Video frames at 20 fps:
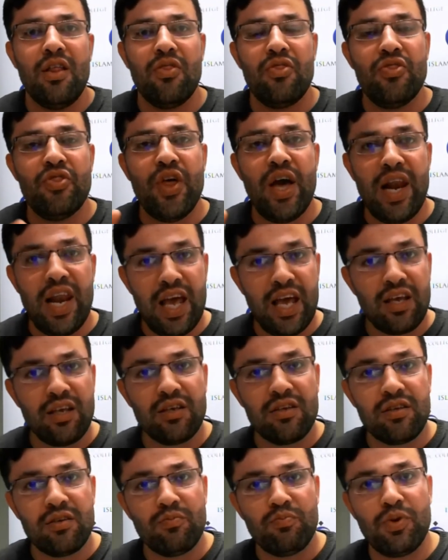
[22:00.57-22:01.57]
the
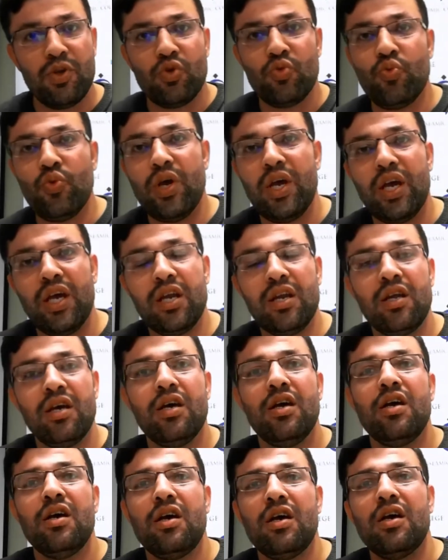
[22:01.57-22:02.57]
link
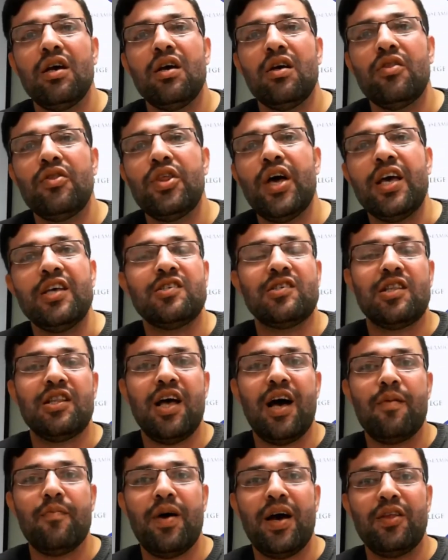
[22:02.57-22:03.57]
between the
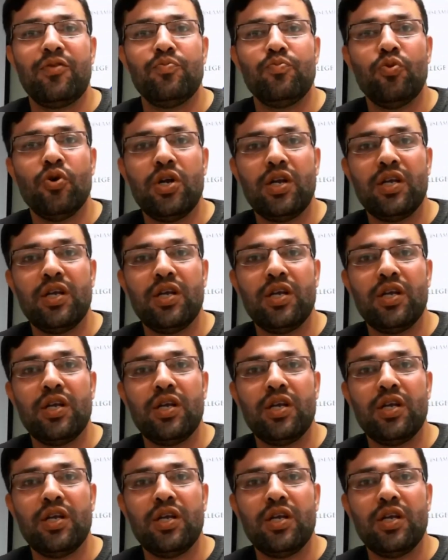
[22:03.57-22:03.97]
Islam and